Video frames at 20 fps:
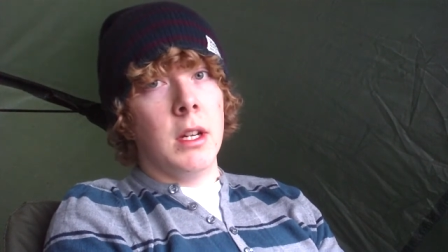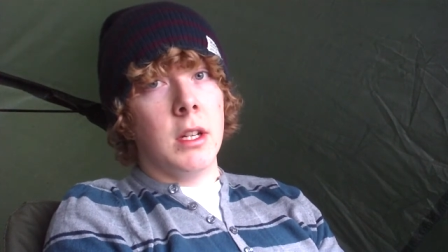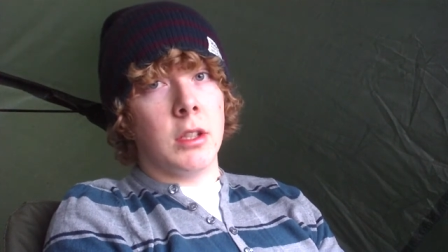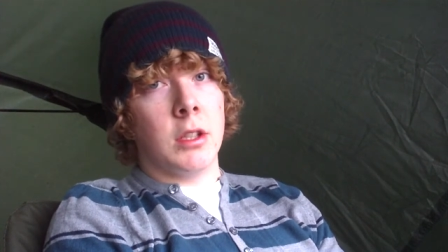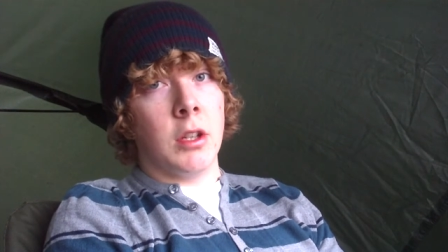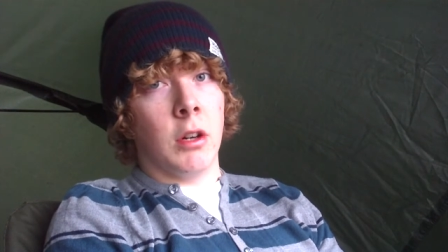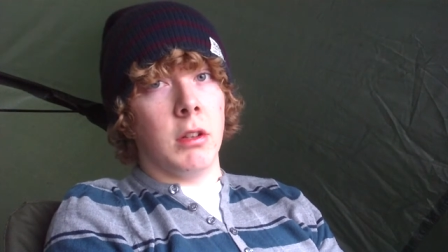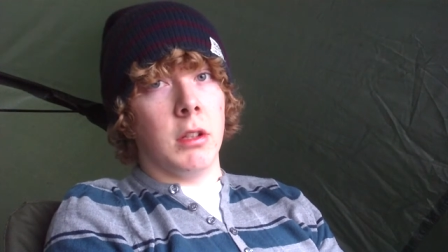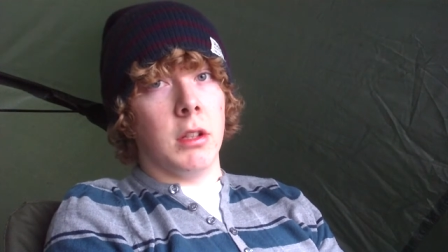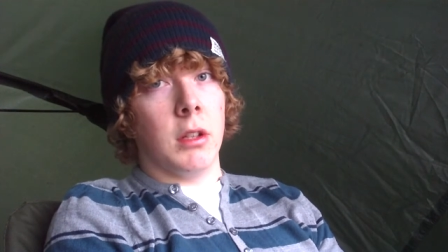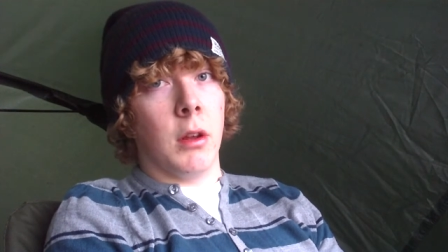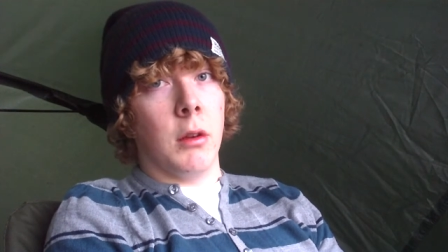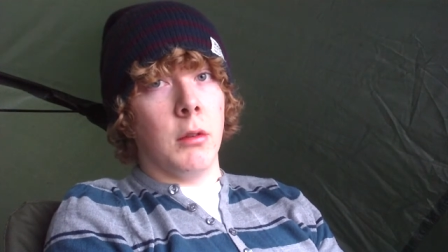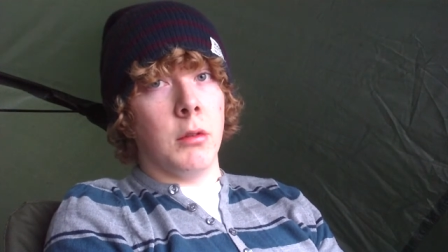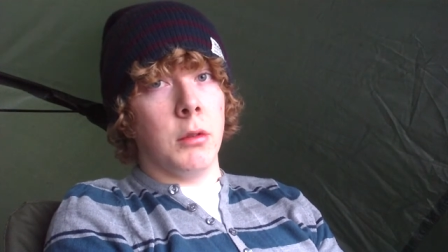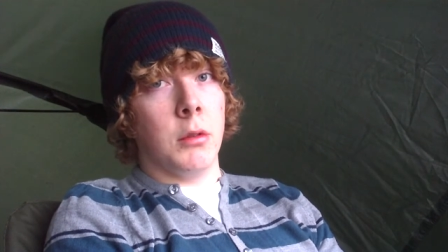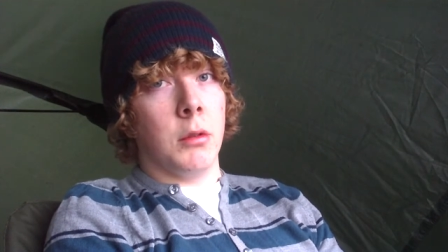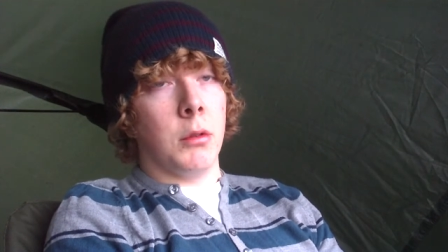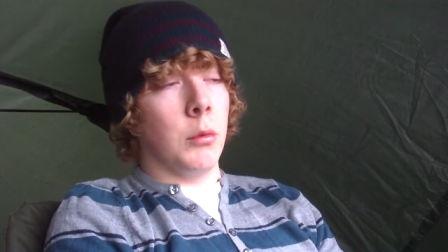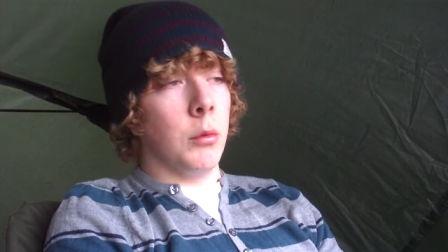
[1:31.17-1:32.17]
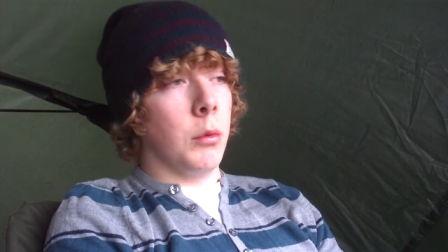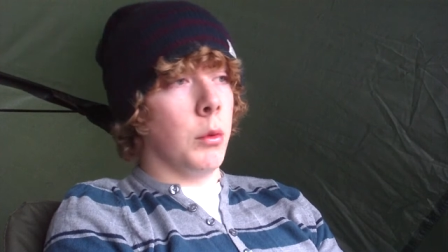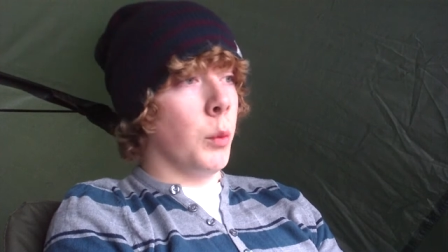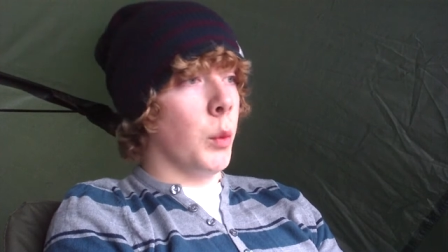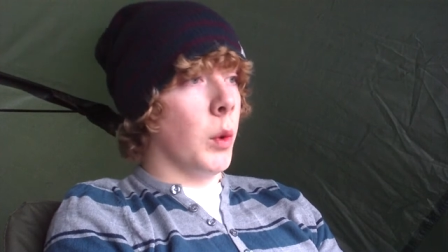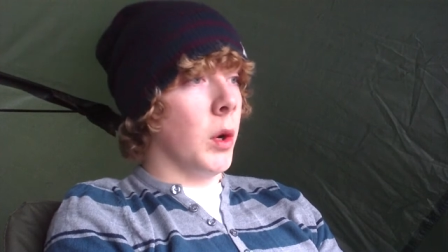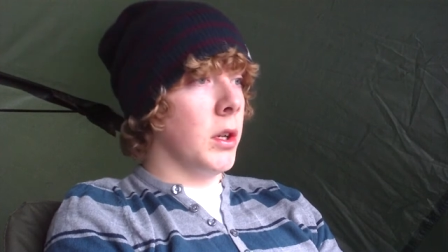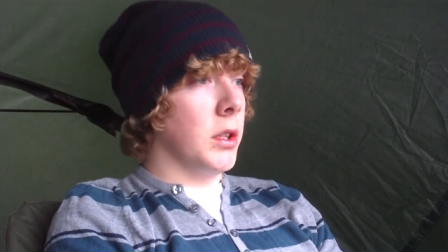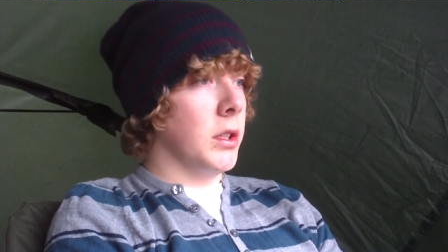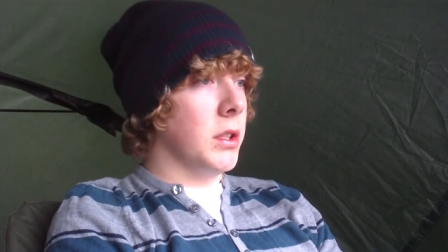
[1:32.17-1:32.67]
sorry to those who thought
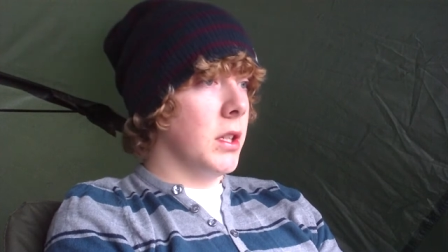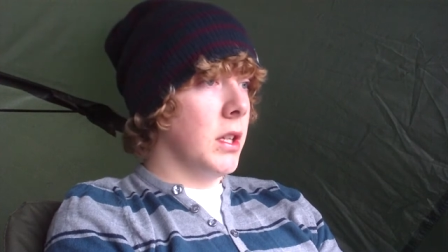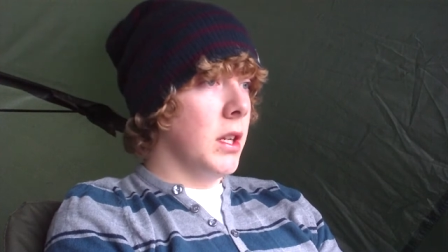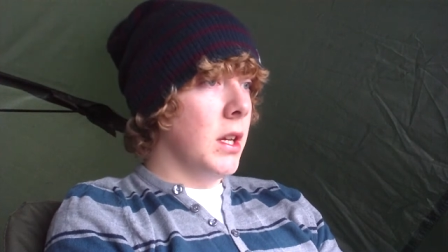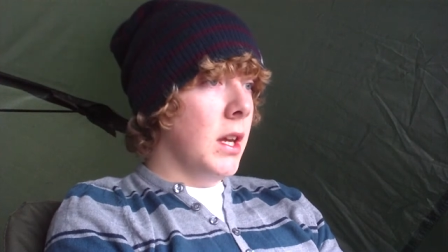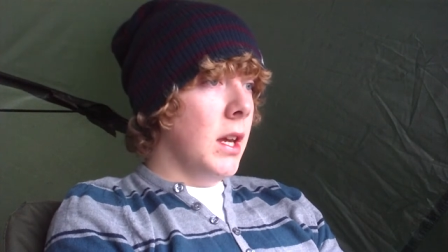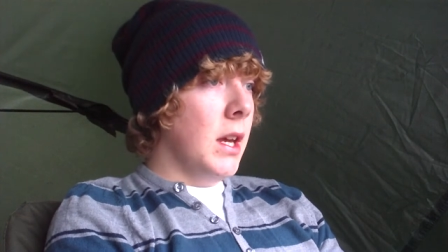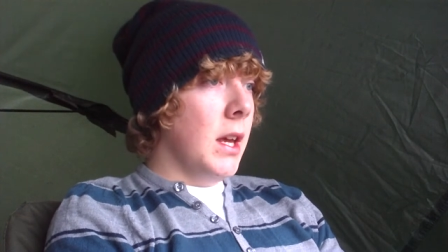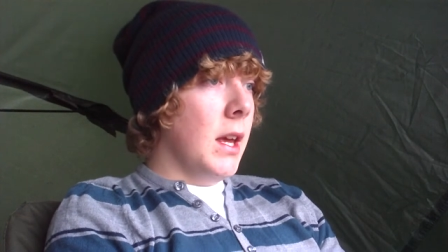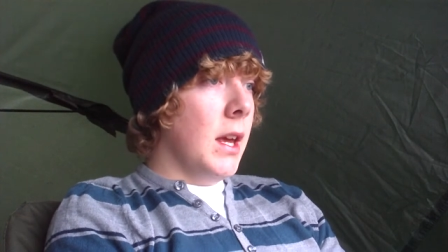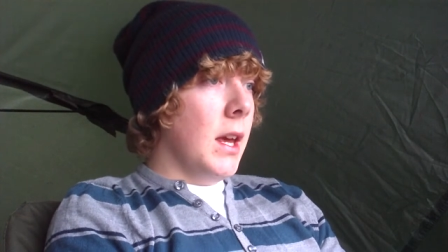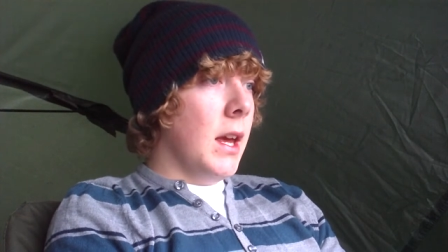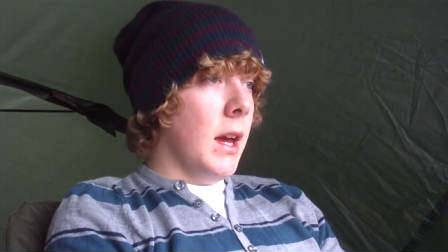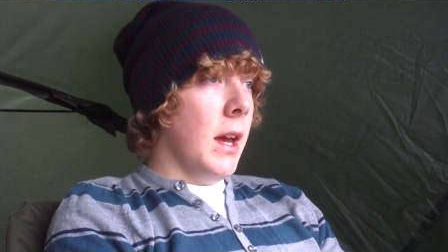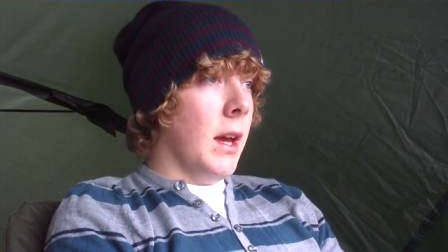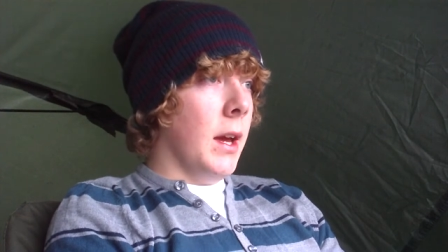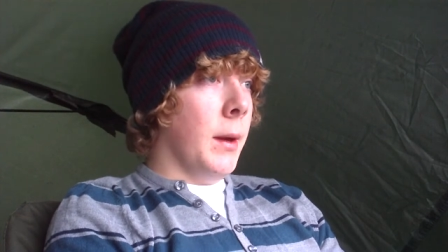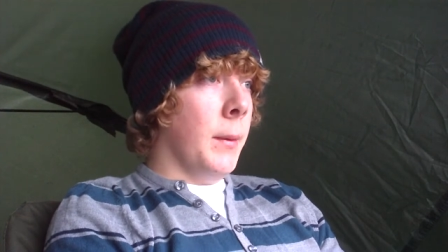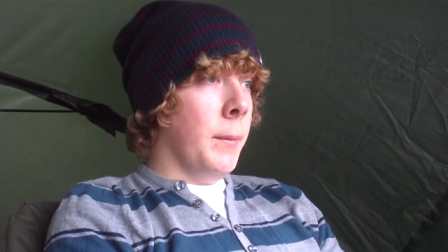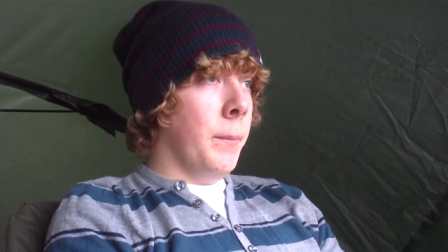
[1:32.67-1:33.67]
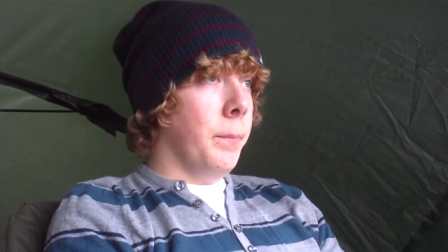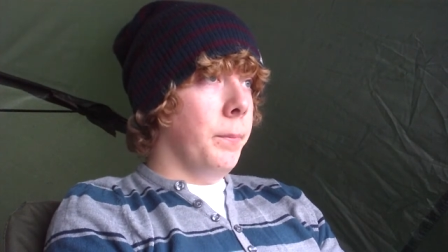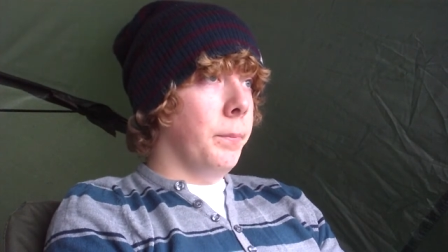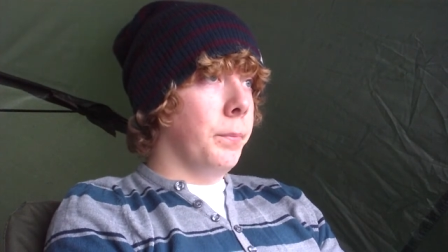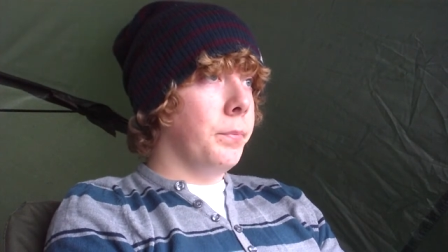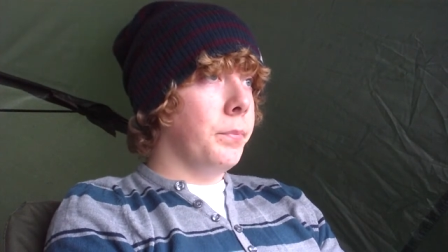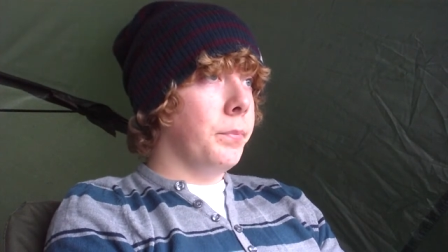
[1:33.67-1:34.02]
the worst. Um,